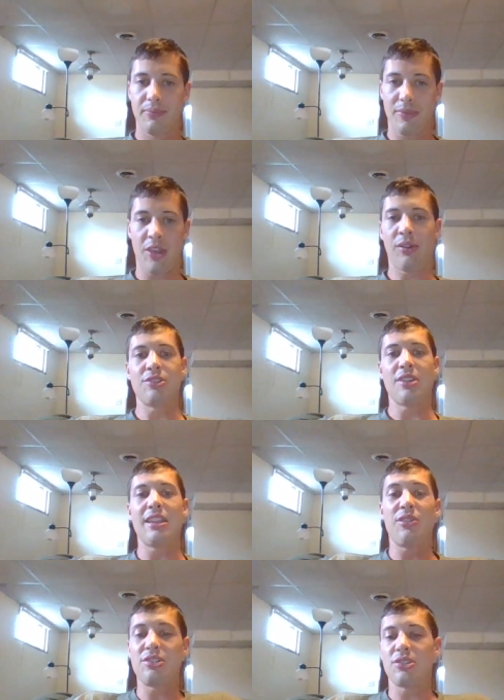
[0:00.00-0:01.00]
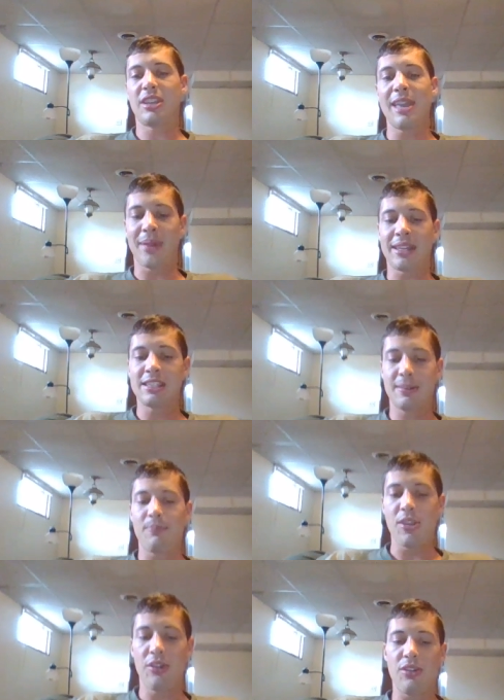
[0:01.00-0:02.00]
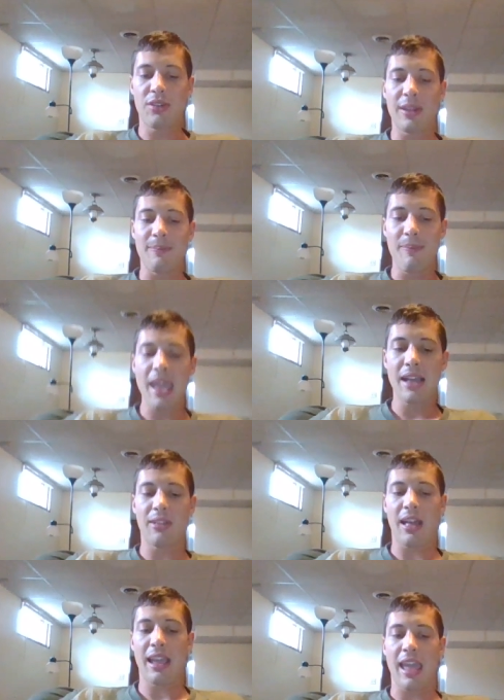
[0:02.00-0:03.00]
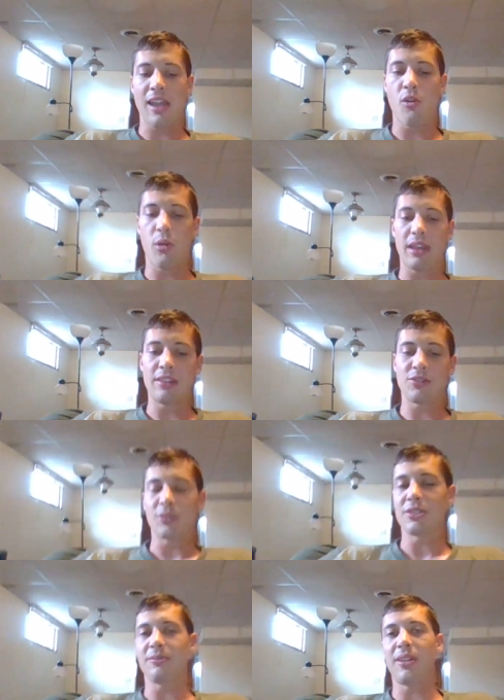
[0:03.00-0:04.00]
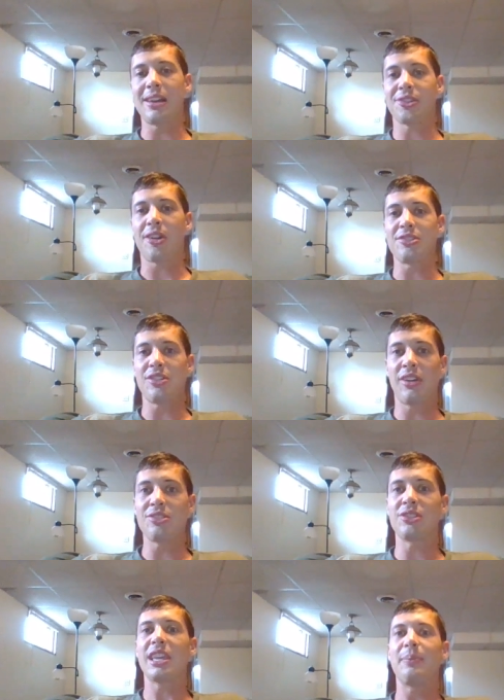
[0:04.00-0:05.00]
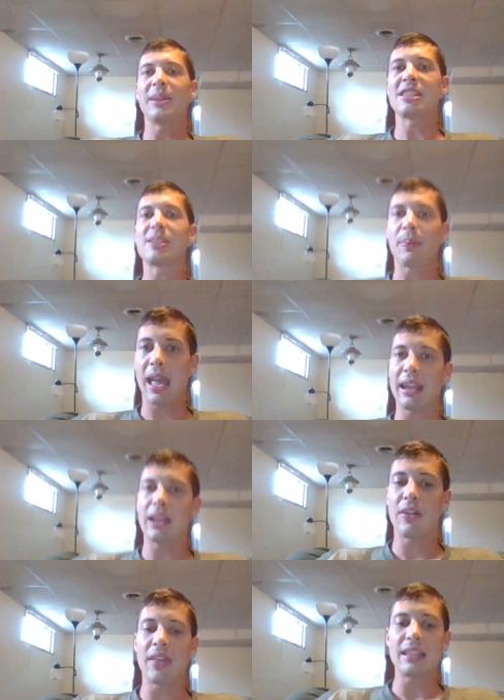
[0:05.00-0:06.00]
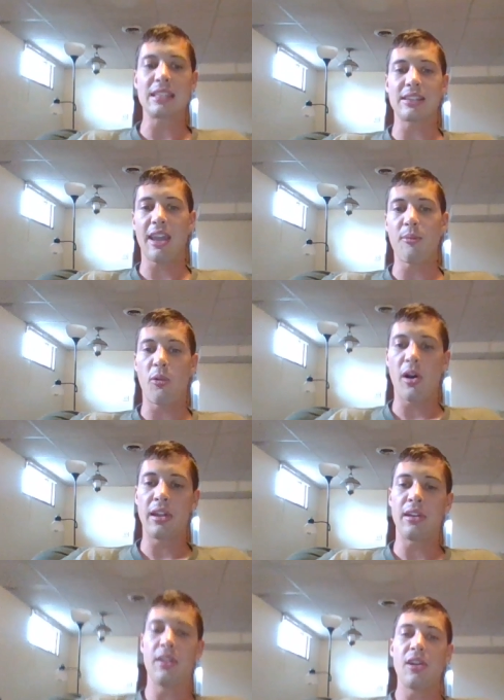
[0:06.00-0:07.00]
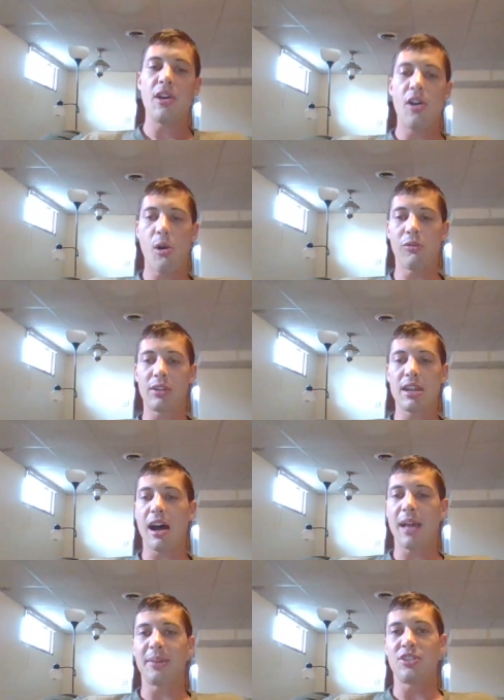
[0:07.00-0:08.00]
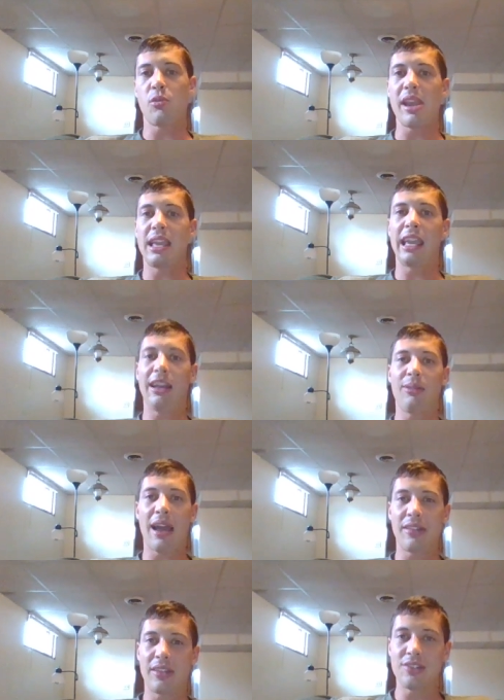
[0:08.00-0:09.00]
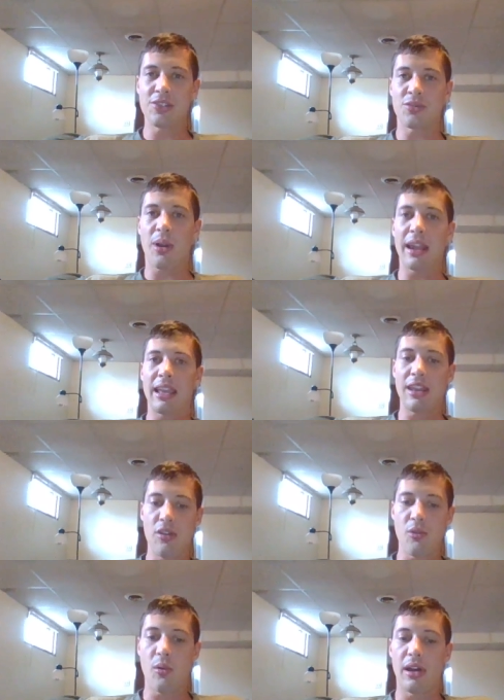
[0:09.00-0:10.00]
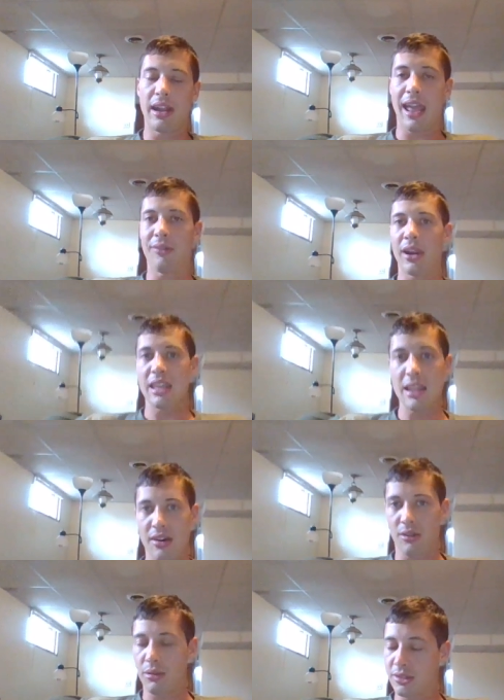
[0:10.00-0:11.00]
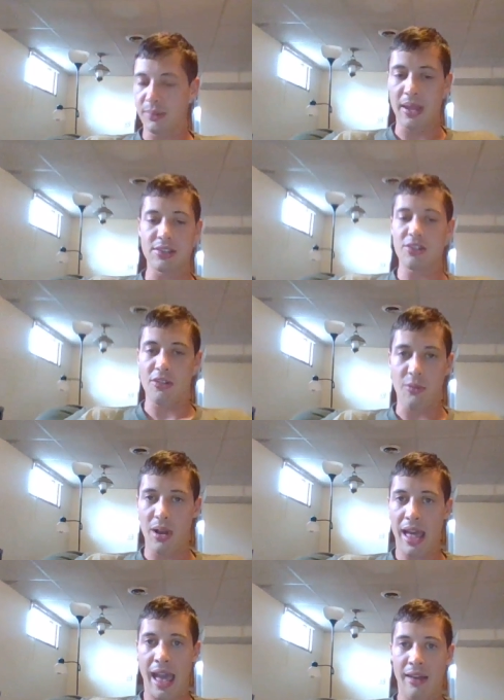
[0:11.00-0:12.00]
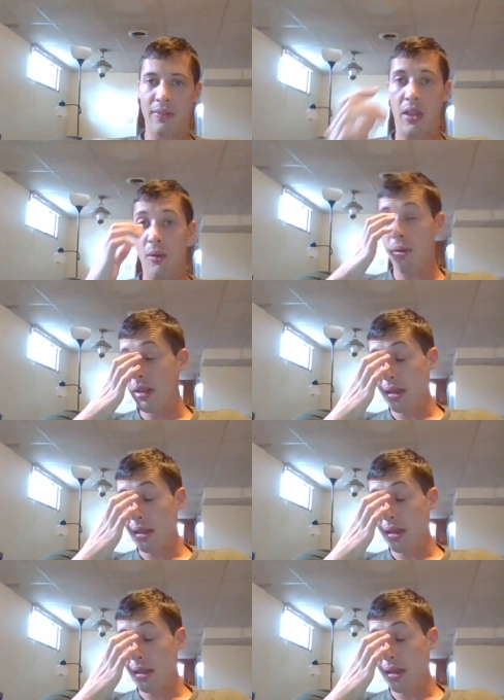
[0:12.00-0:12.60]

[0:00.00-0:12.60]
You can just keep you can make like a quiz or some flashcards, and you can just keep expanding on that same one over time and tweaking it rather than just writing a new one every year or semester or what have you.